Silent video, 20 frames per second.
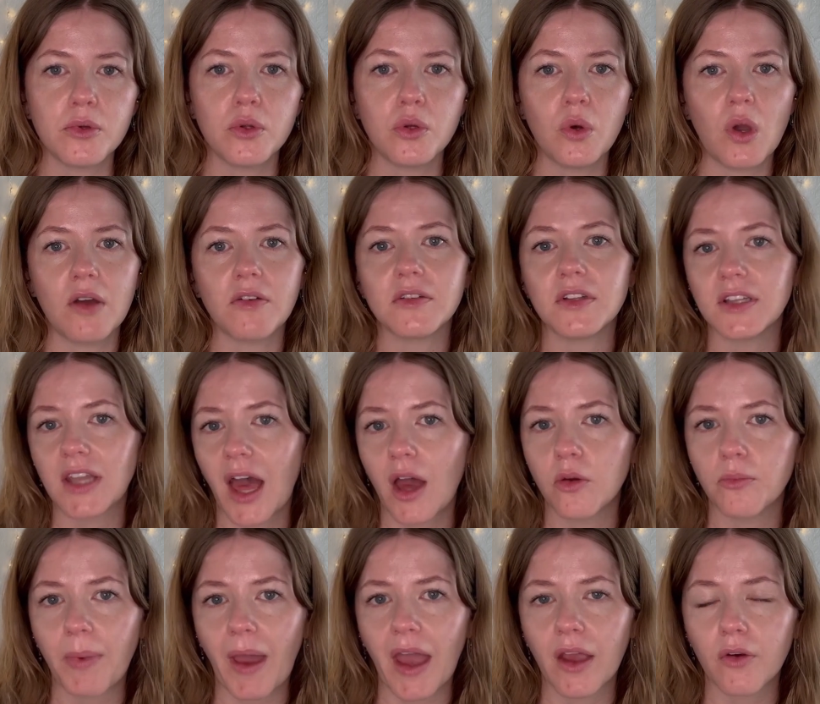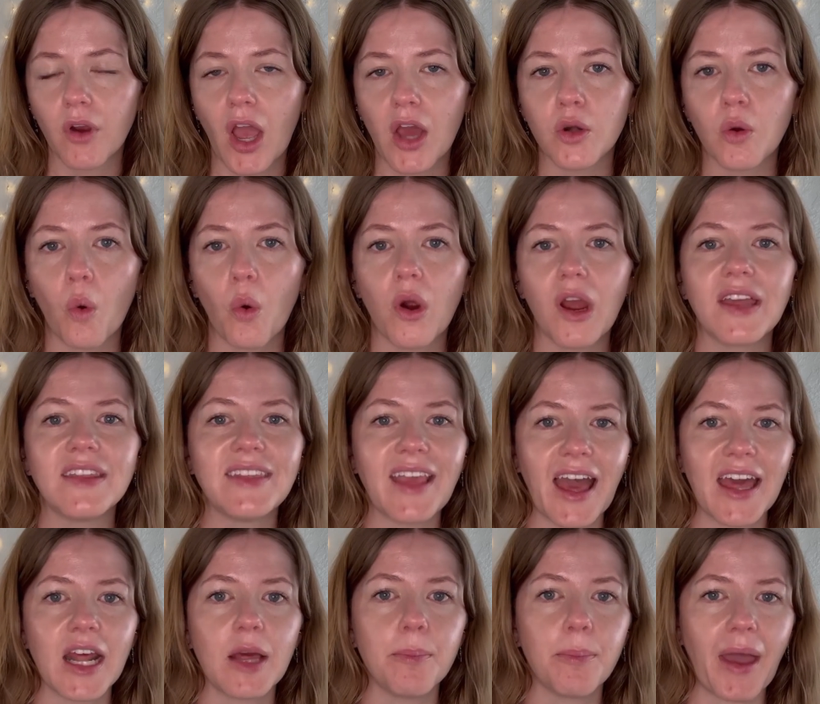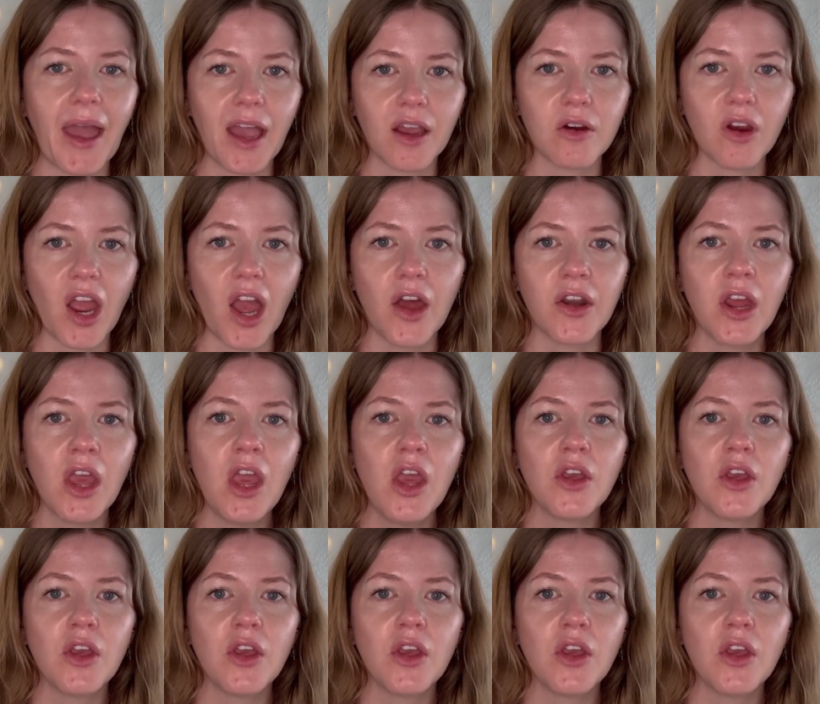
who have cloud background or a data background.